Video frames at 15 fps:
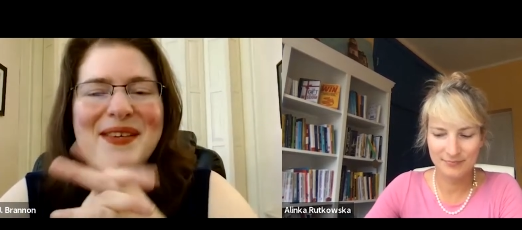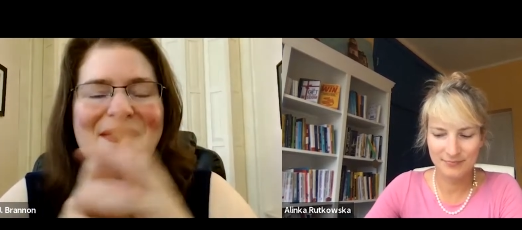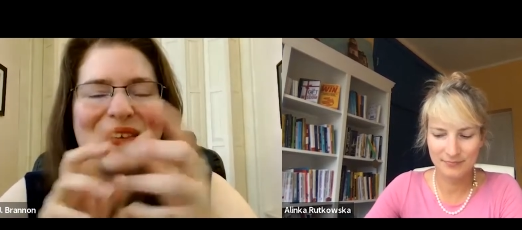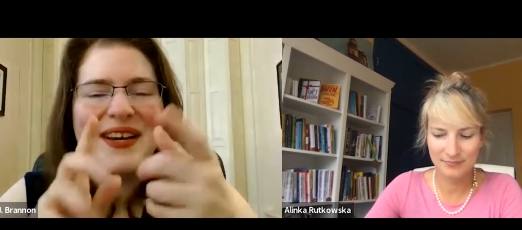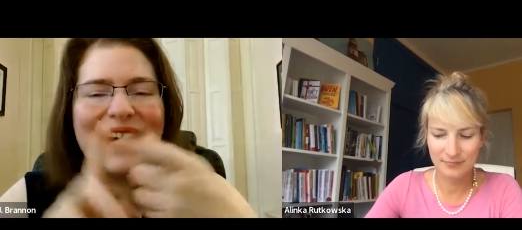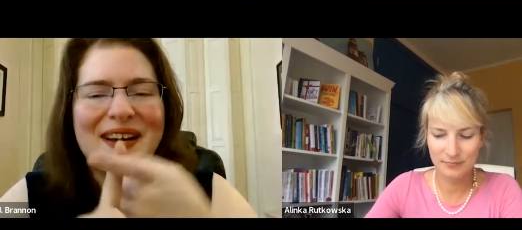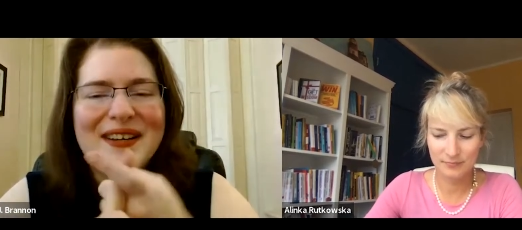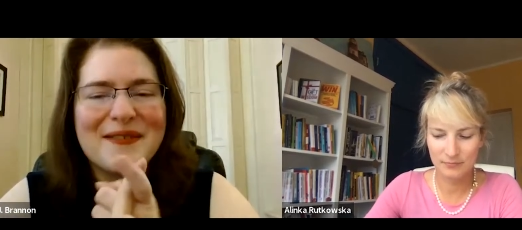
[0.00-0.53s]
Speaker 1: you've
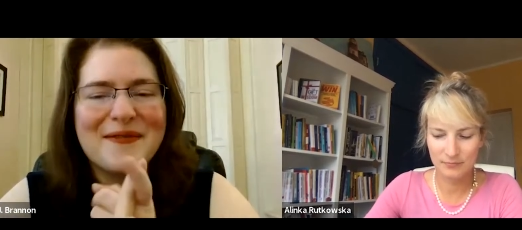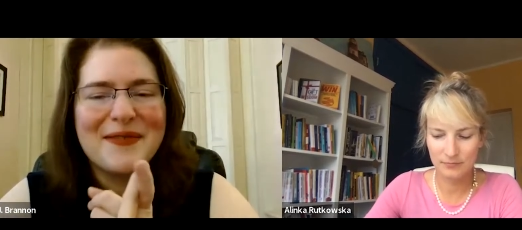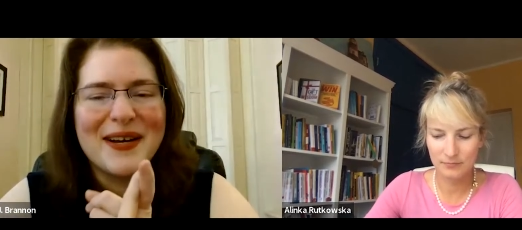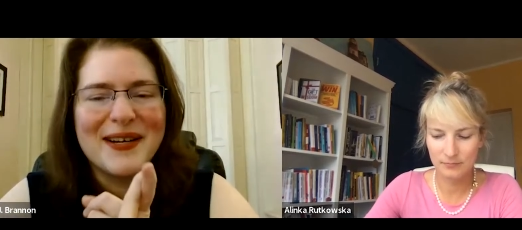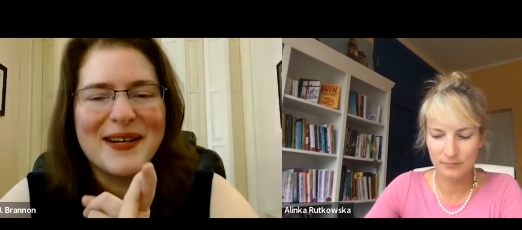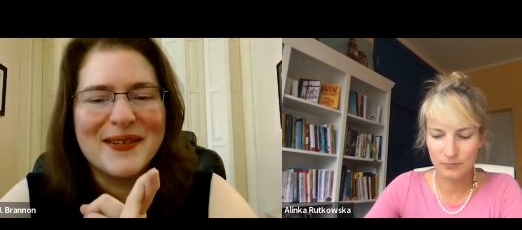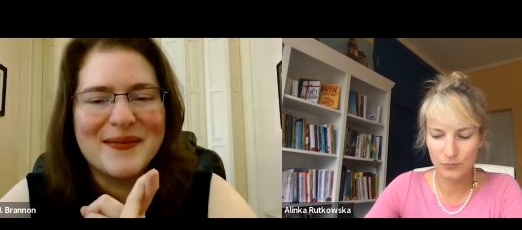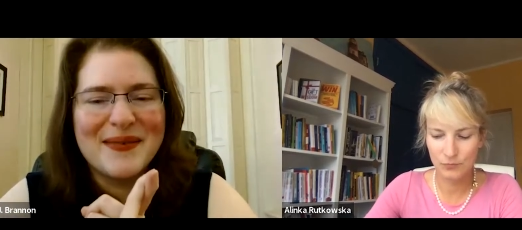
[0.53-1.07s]
got a
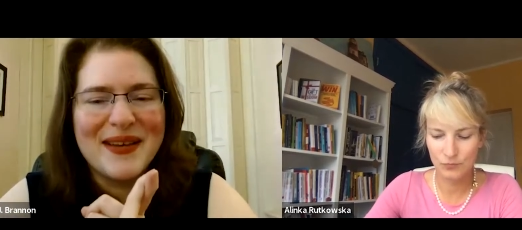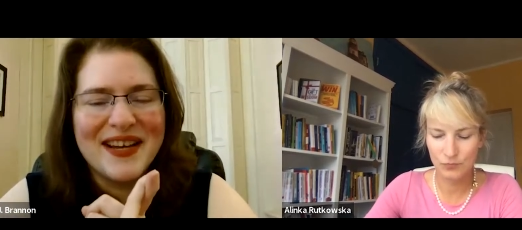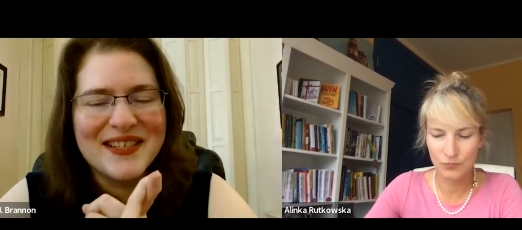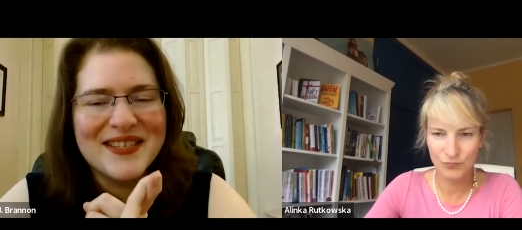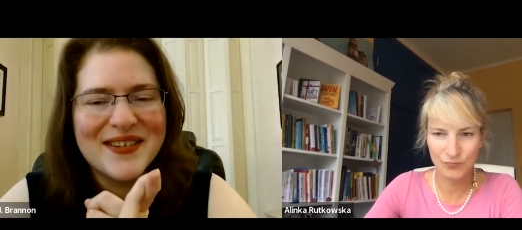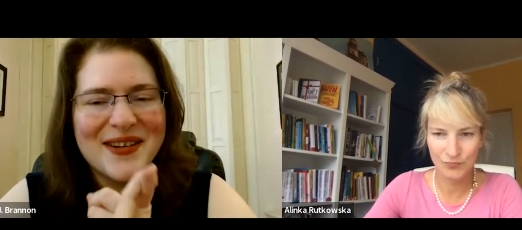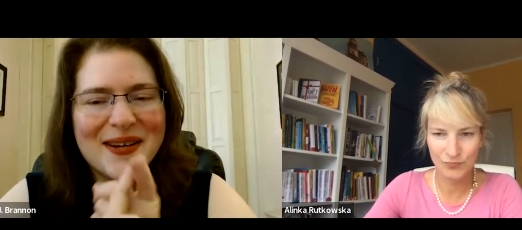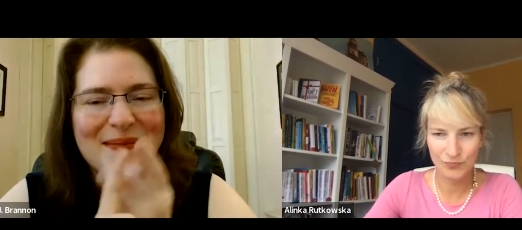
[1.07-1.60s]
final
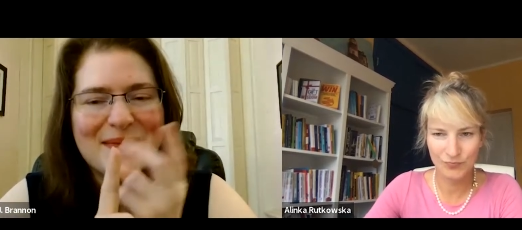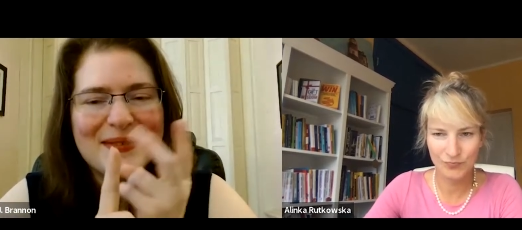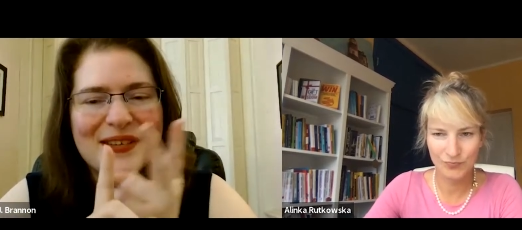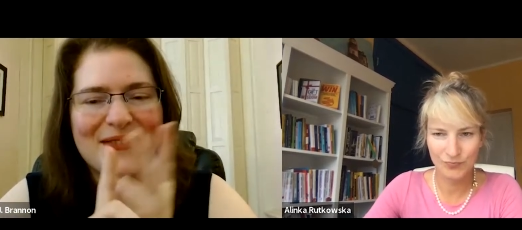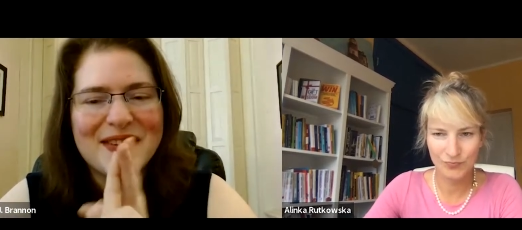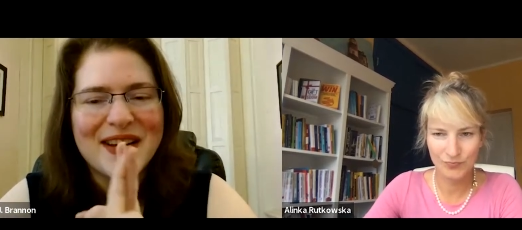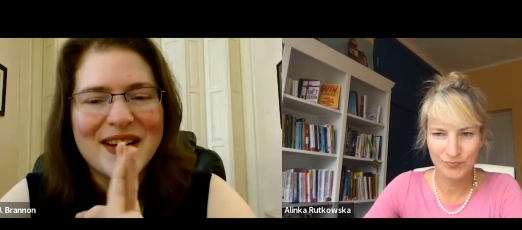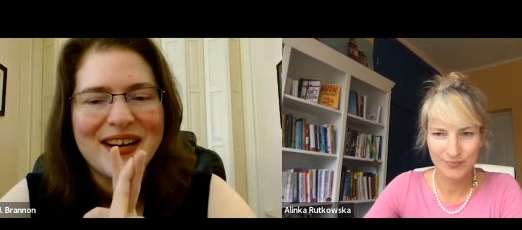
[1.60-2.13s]
manuscript,
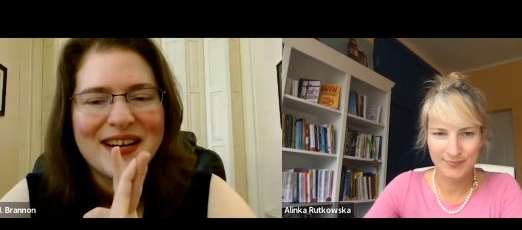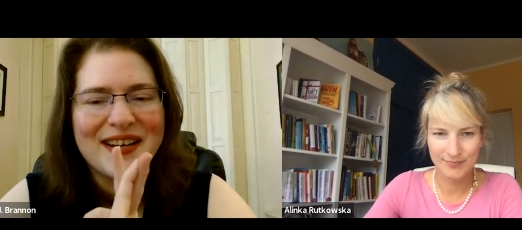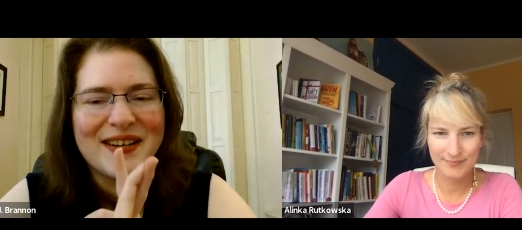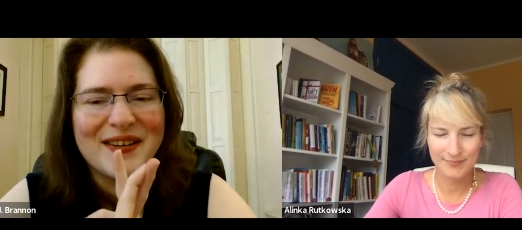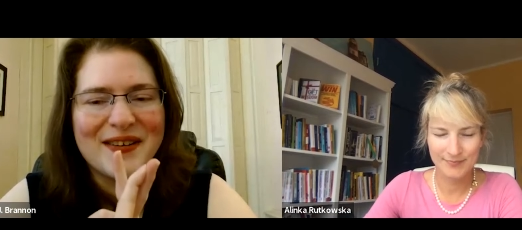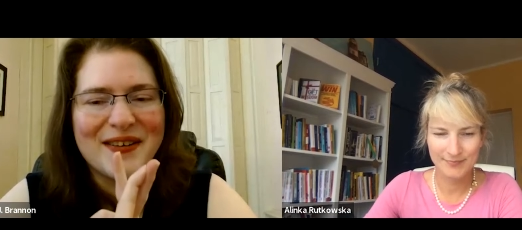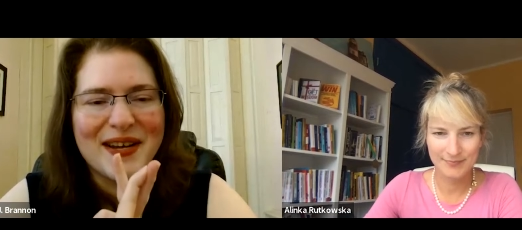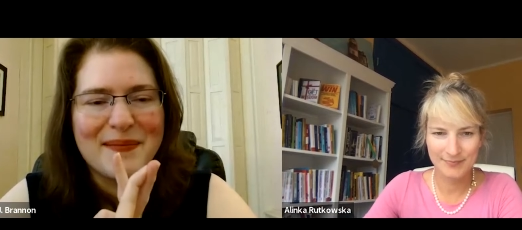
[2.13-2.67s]
you've got
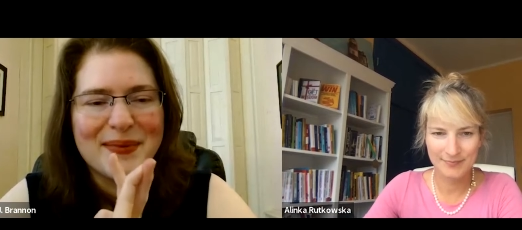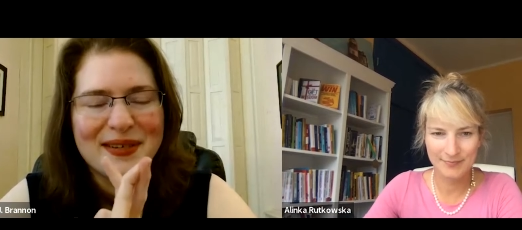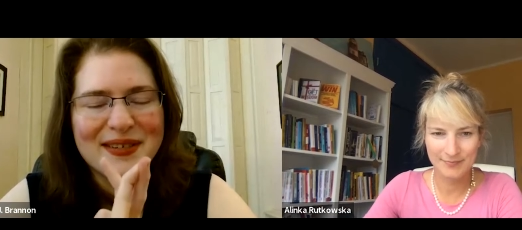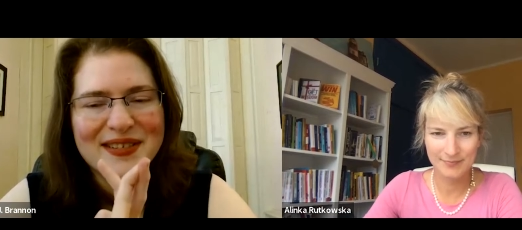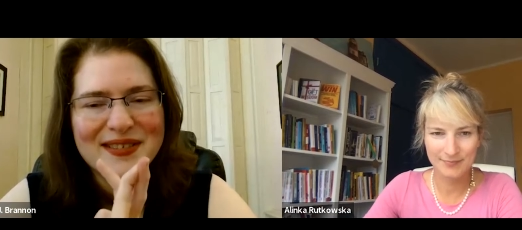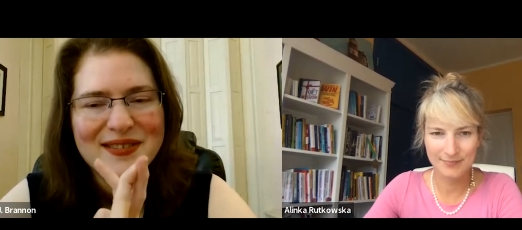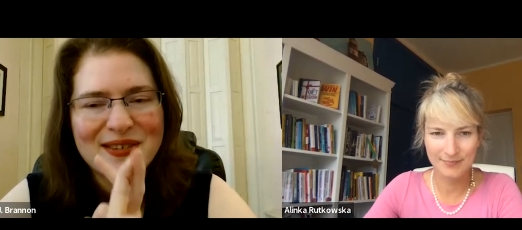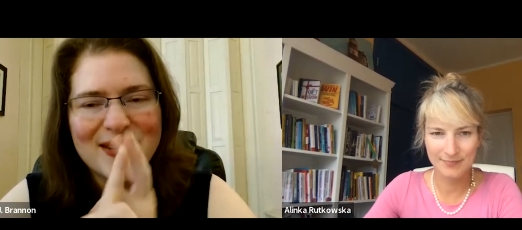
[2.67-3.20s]
a great book
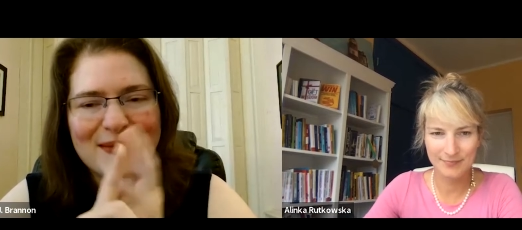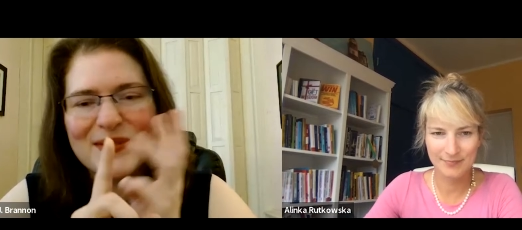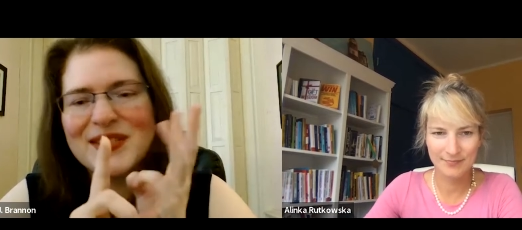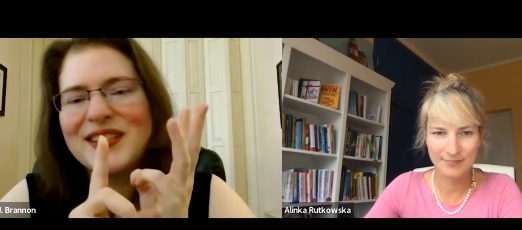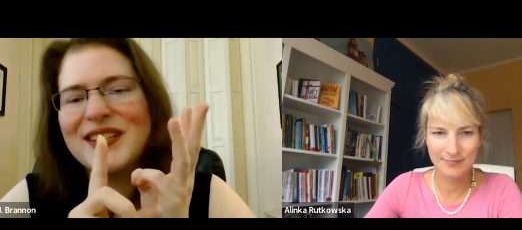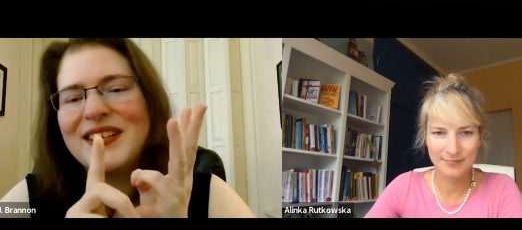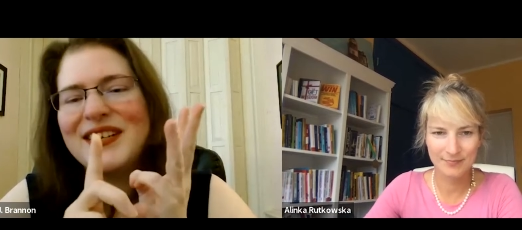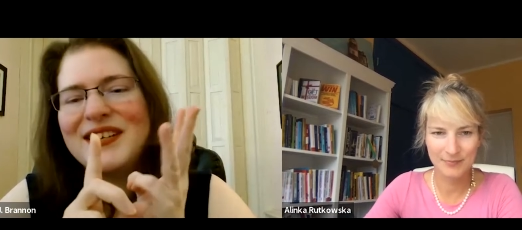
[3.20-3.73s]

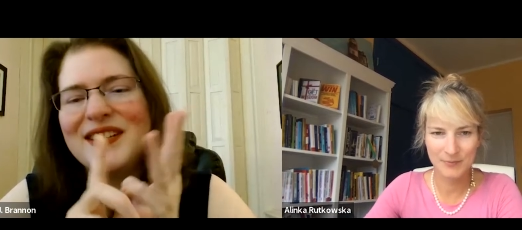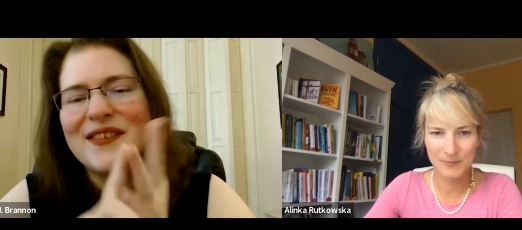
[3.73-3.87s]
description,